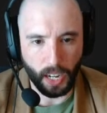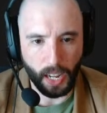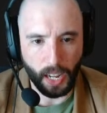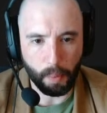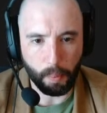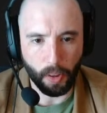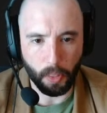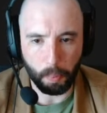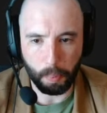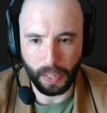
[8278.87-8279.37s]
I
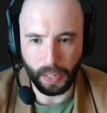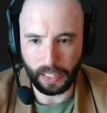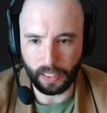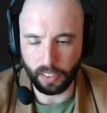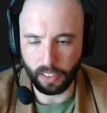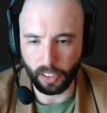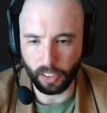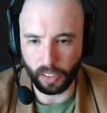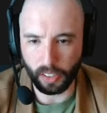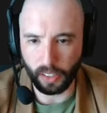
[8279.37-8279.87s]
am on the paid
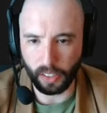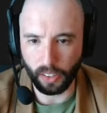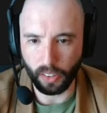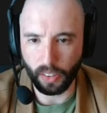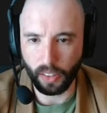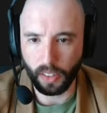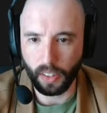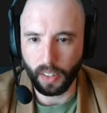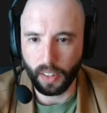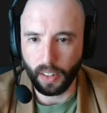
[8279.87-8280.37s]
tier here,
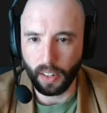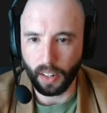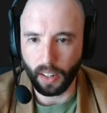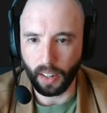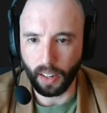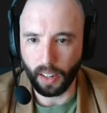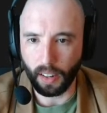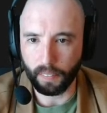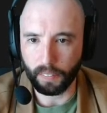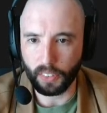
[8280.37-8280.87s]

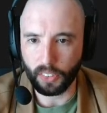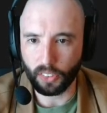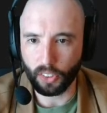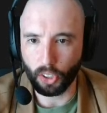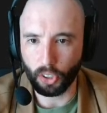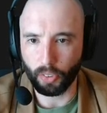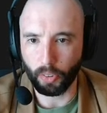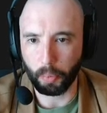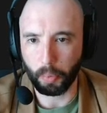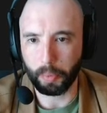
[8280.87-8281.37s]
just
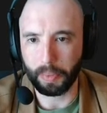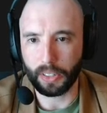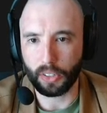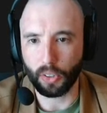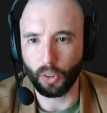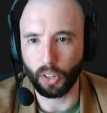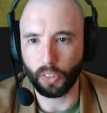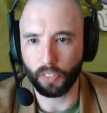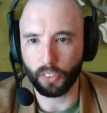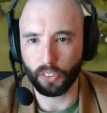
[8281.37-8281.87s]
because if I'm going to be
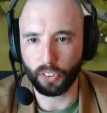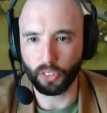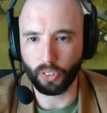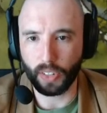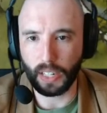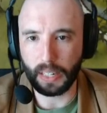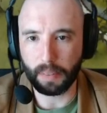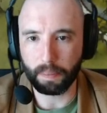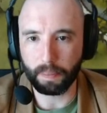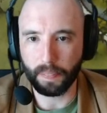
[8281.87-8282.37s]
doing it for
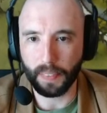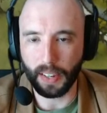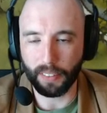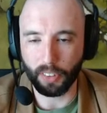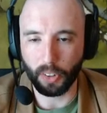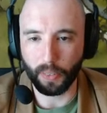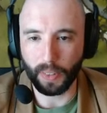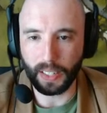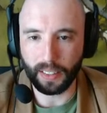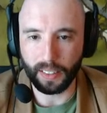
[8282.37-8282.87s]
stream
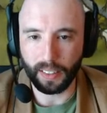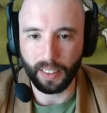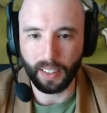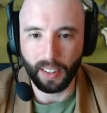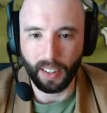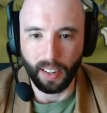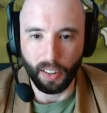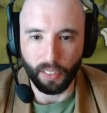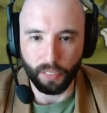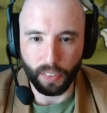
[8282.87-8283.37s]
every week,
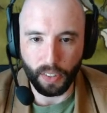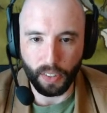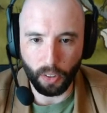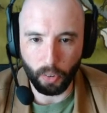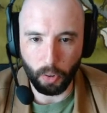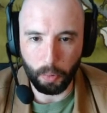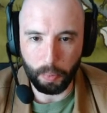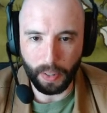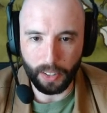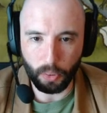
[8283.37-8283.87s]
figured
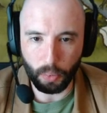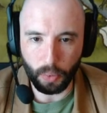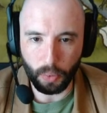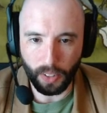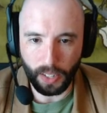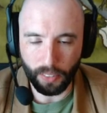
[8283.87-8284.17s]
we might as well have